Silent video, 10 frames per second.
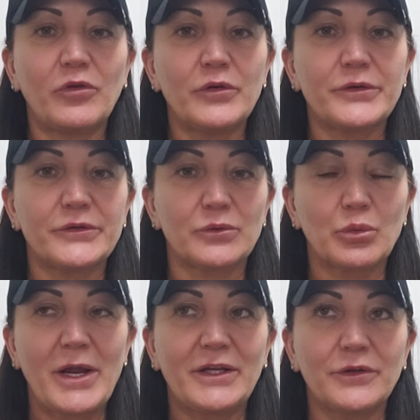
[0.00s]
versus a
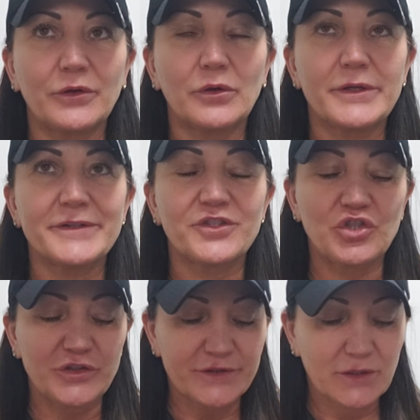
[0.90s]
regular is
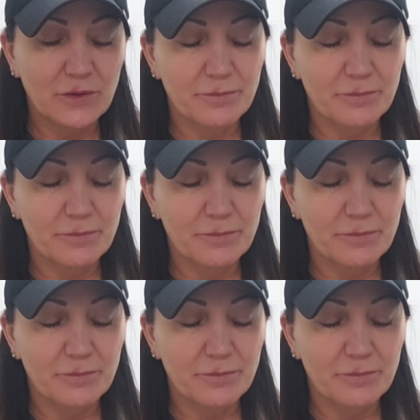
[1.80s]
just